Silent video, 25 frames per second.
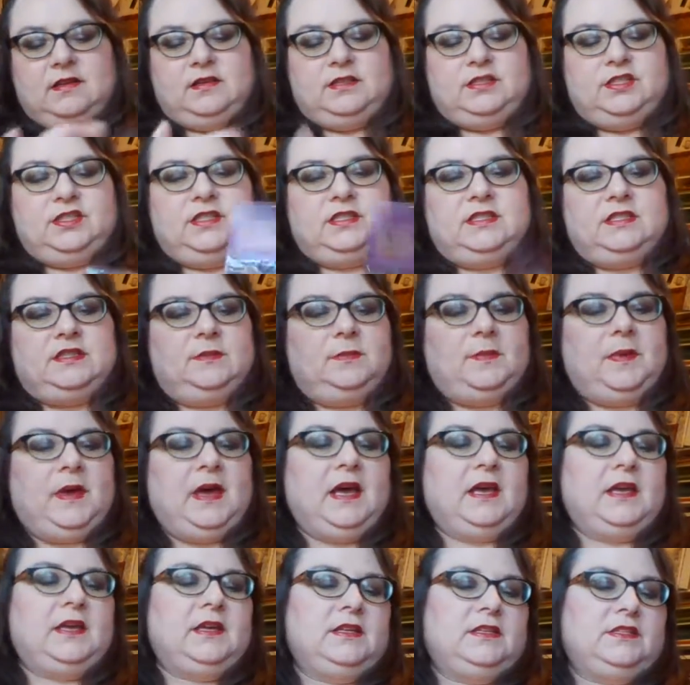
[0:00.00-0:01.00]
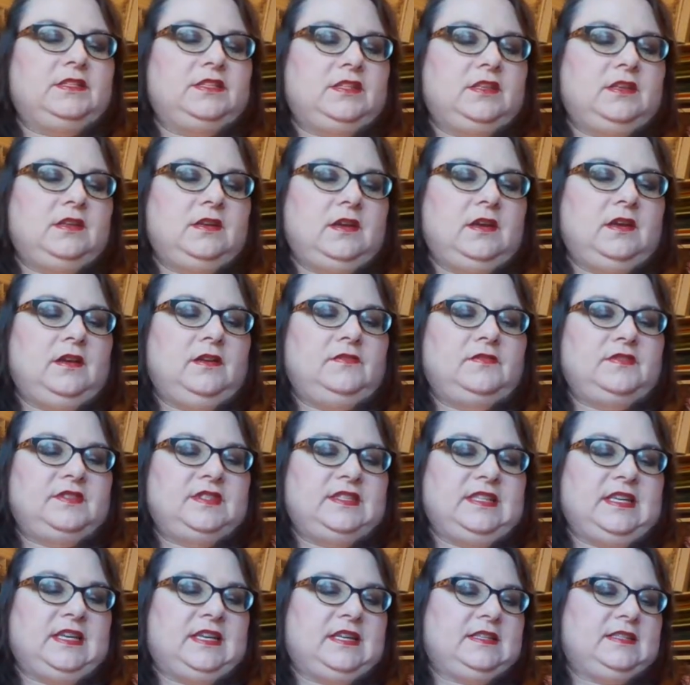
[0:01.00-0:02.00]
Just a package of
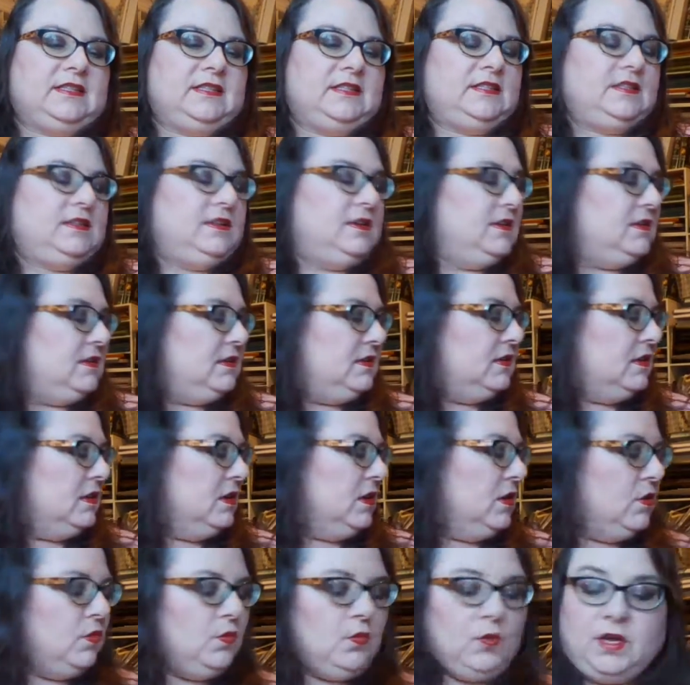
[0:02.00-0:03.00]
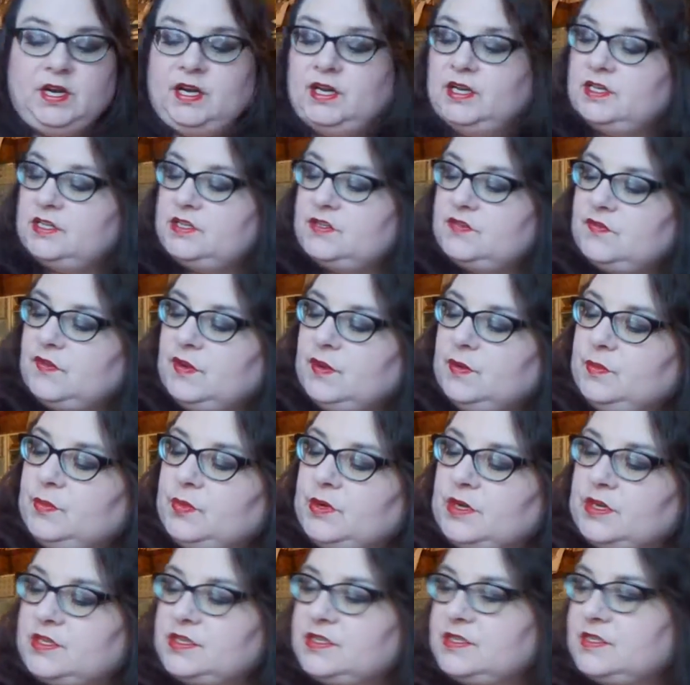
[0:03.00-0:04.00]
six one inch foam
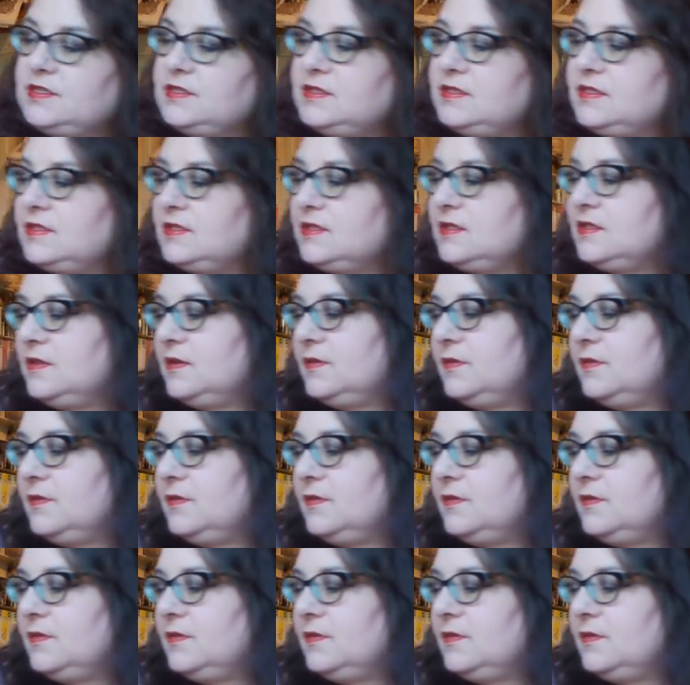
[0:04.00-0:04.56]
brushes.